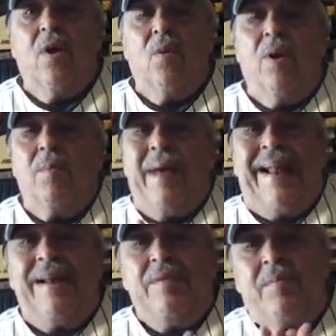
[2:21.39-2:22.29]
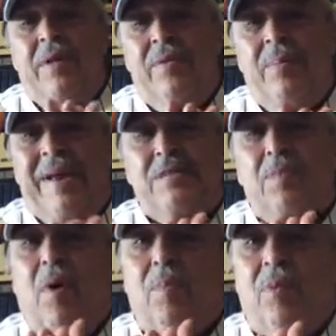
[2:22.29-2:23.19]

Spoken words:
Well, the baseball